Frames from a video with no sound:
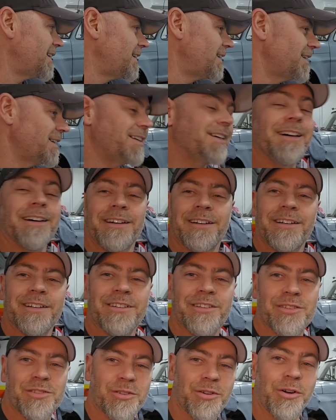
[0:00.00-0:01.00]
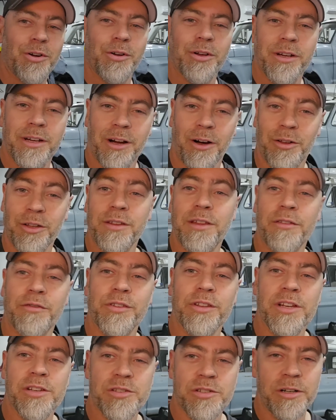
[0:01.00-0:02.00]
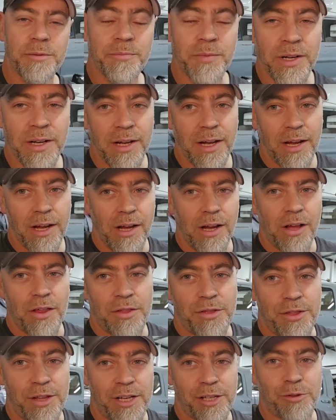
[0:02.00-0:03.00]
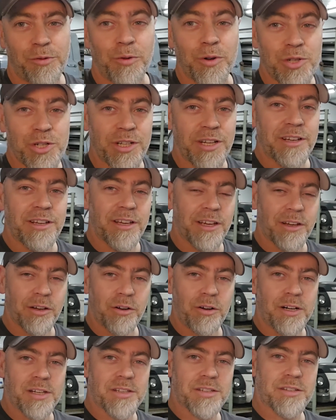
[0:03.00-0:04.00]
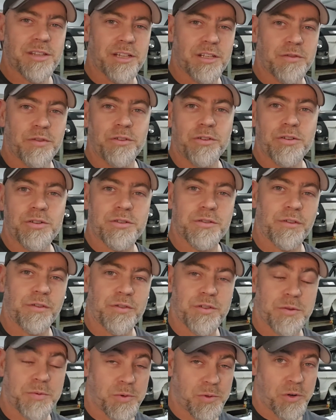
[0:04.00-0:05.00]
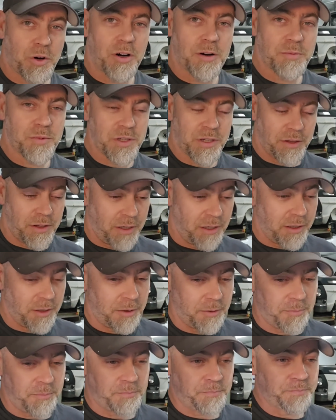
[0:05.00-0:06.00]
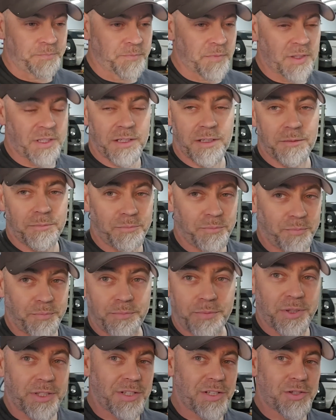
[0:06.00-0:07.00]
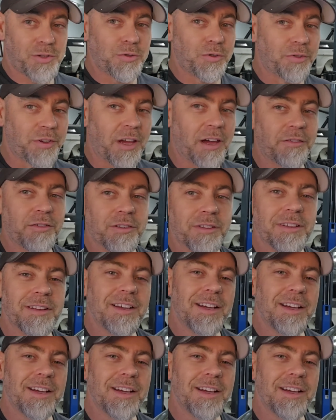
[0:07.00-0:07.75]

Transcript: Yeah, so I'll leave that for next time. Thanks for watching again, guys. Thanks for those who have subscribed. Please do if you haven't.